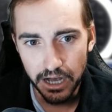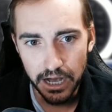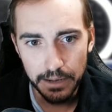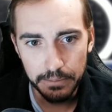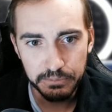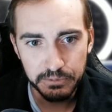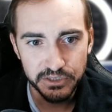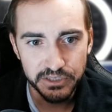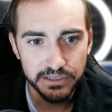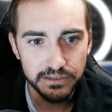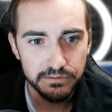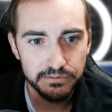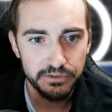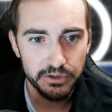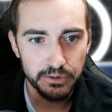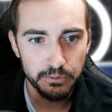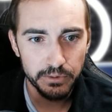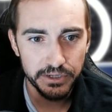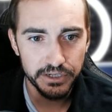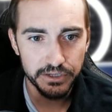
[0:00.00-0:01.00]
option
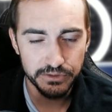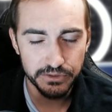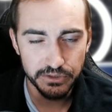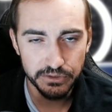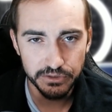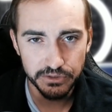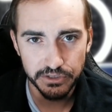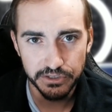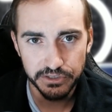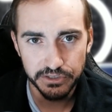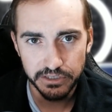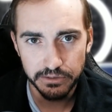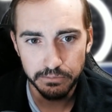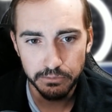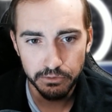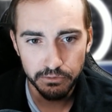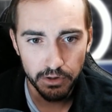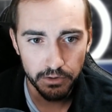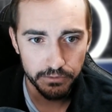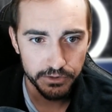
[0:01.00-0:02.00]
for Windows users to move
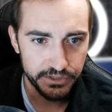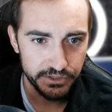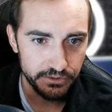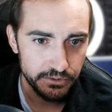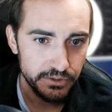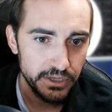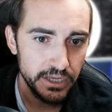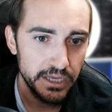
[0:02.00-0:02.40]
over to.